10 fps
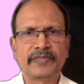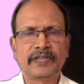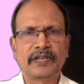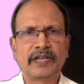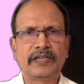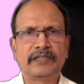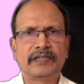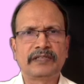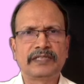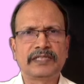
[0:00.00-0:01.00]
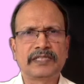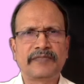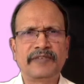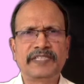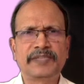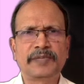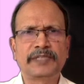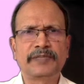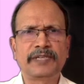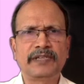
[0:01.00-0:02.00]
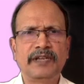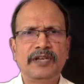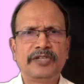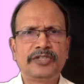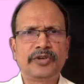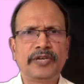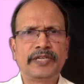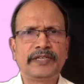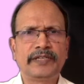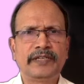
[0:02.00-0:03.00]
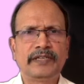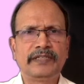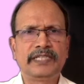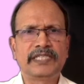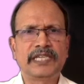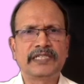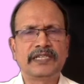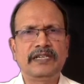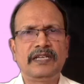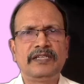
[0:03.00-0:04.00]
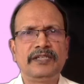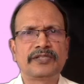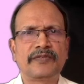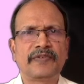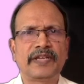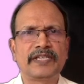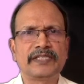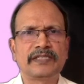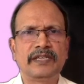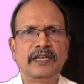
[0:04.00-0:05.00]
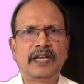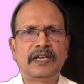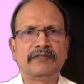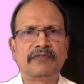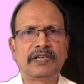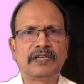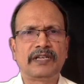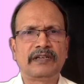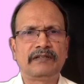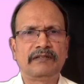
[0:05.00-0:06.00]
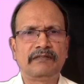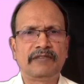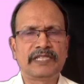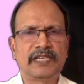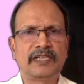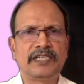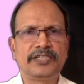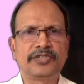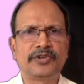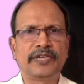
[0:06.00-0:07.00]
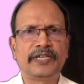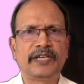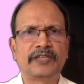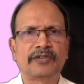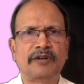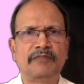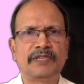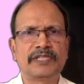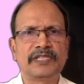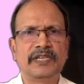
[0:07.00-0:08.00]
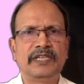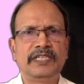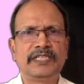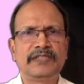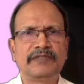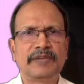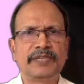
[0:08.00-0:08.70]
And this is a fixed specimen showing dissected esophagus, and one vessel is showing a thrombus. It is very much